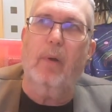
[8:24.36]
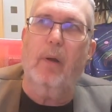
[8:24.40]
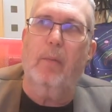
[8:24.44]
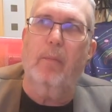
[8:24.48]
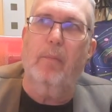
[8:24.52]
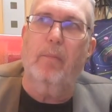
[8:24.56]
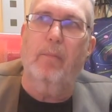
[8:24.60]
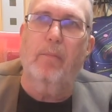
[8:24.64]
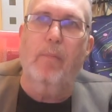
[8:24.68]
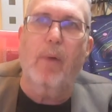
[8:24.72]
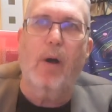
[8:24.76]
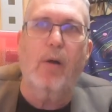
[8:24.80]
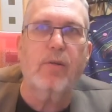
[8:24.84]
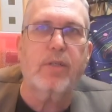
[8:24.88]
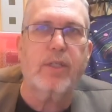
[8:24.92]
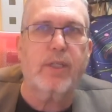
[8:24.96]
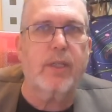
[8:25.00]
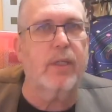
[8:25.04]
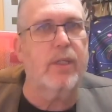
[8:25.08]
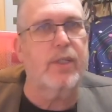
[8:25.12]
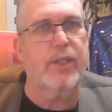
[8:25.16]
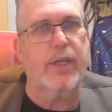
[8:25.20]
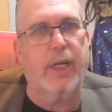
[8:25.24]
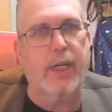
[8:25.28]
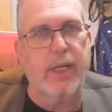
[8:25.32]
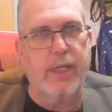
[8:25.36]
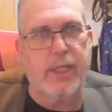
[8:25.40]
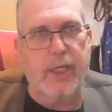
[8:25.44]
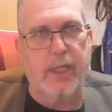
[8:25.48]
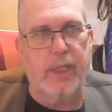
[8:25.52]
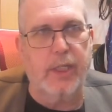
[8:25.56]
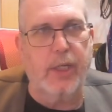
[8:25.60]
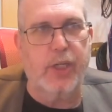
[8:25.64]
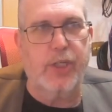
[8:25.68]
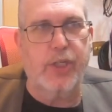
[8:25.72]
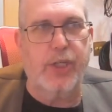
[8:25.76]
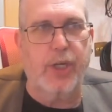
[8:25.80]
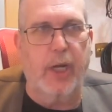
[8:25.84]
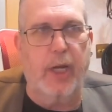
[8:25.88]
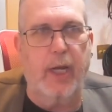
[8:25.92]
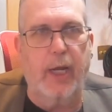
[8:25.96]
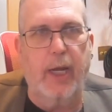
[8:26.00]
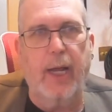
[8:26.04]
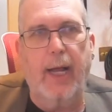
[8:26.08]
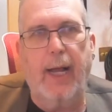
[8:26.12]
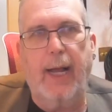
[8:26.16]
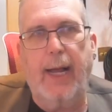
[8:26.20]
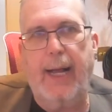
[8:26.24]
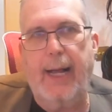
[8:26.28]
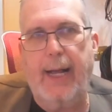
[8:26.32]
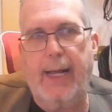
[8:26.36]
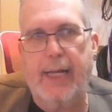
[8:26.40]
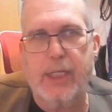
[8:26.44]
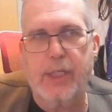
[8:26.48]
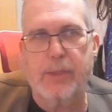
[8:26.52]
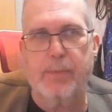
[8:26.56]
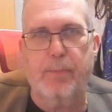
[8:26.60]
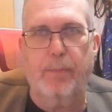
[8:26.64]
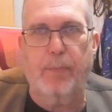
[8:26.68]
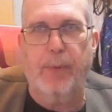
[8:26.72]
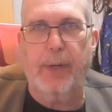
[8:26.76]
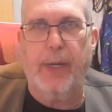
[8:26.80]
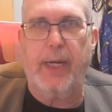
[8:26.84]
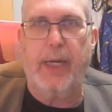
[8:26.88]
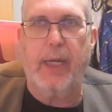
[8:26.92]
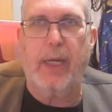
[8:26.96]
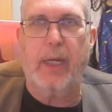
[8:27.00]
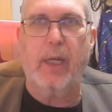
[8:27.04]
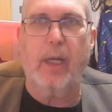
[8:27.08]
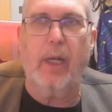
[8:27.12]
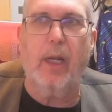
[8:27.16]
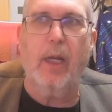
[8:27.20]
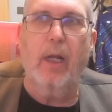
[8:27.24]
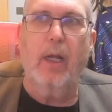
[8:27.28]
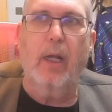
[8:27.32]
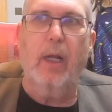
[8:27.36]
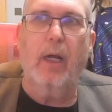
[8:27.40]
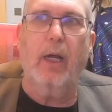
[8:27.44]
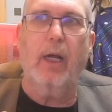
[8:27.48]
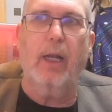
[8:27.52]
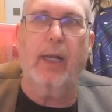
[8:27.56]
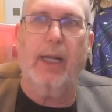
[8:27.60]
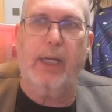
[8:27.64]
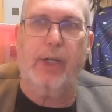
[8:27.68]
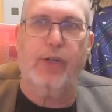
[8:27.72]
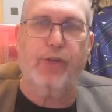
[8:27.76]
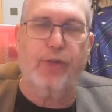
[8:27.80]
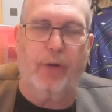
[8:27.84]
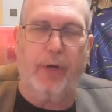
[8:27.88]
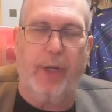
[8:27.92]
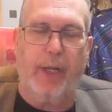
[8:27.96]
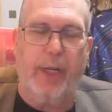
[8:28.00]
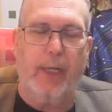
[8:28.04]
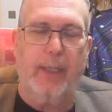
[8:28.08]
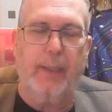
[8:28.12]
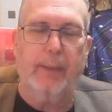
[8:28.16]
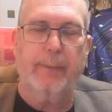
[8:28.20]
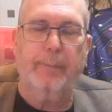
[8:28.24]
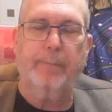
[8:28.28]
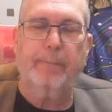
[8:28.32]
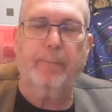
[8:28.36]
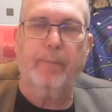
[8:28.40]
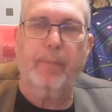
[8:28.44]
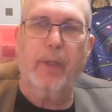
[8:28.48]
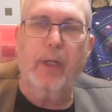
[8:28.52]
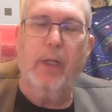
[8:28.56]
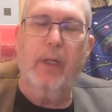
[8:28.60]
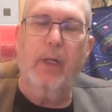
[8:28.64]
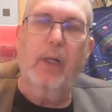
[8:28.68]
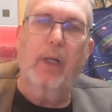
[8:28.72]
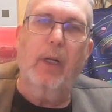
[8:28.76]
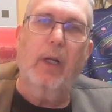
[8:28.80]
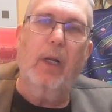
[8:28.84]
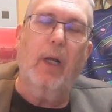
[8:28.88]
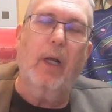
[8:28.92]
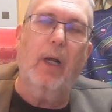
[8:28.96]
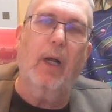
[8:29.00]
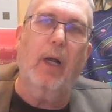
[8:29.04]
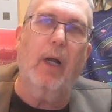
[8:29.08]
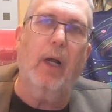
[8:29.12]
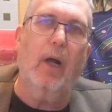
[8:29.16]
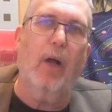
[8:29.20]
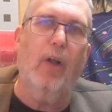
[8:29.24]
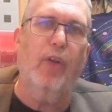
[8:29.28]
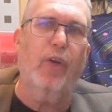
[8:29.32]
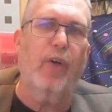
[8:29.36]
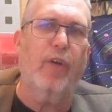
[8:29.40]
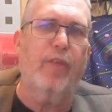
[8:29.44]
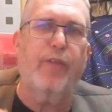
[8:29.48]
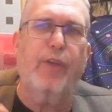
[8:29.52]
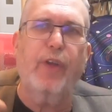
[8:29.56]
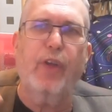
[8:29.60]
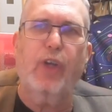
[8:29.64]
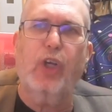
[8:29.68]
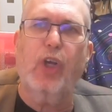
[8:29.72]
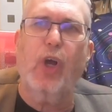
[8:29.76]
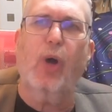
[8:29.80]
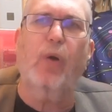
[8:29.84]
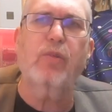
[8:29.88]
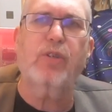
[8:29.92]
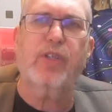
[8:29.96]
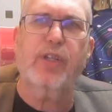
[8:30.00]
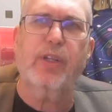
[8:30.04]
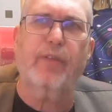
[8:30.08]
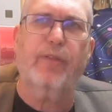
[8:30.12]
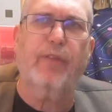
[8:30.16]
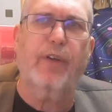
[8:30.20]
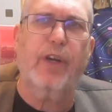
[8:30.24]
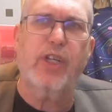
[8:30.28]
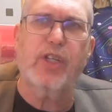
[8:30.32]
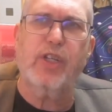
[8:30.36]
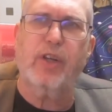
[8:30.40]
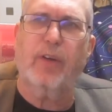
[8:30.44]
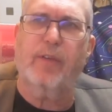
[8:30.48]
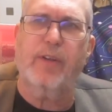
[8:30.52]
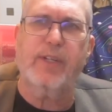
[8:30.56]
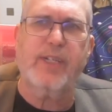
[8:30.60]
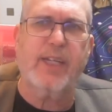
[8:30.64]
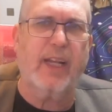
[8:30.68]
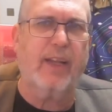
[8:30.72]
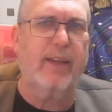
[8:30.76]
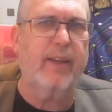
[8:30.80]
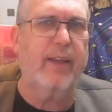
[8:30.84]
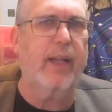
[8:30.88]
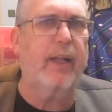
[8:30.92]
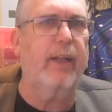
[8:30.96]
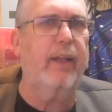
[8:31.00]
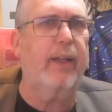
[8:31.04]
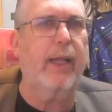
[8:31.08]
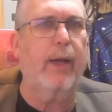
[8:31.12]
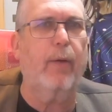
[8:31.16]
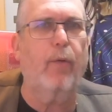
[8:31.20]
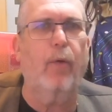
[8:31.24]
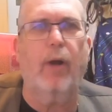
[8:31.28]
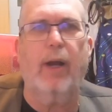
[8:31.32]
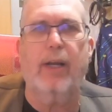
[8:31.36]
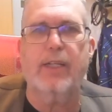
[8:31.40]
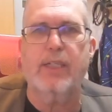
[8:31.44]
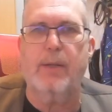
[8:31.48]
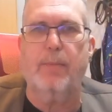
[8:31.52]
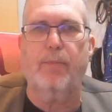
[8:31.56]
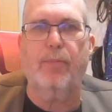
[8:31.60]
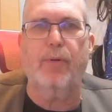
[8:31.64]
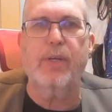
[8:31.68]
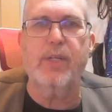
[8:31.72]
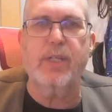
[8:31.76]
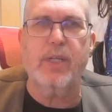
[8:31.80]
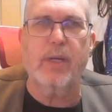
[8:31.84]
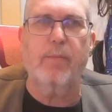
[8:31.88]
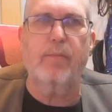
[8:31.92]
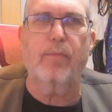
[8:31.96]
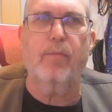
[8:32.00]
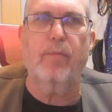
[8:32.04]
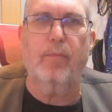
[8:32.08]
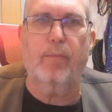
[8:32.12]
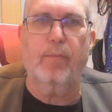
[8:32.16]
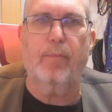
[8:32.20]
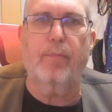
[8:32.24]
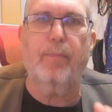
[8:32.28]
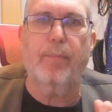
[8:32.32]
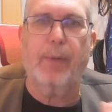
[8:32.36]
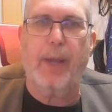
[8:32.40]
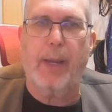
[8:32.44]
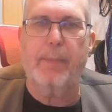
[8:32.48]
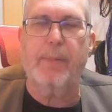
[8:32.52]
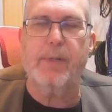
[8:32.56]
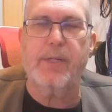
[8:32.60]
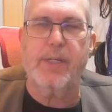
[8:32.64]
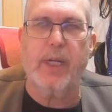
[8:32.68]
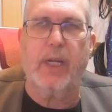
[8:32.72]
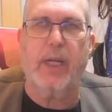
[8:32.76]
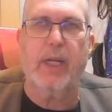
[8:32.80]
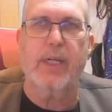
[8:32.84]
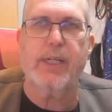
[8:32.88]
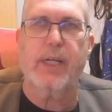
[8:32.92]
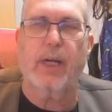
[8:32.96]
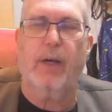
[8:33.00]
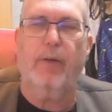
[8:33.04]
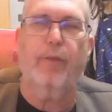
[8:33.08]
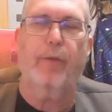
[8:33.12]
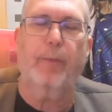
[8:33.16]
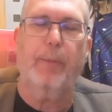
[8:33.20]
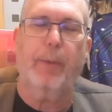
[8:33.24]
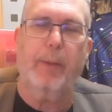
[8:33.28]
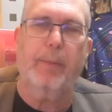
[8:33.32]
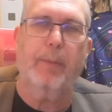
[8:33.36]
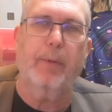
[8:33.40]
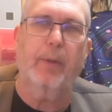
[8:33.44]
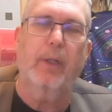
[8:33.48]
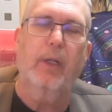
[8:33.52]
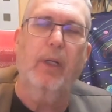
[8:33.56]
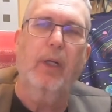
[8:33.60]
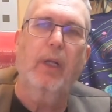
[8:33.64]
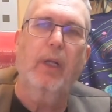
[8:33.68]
most of the ticketing this year has been electronic, although if you go to the Fringe office, I think they were actually printing paper tickets out for people.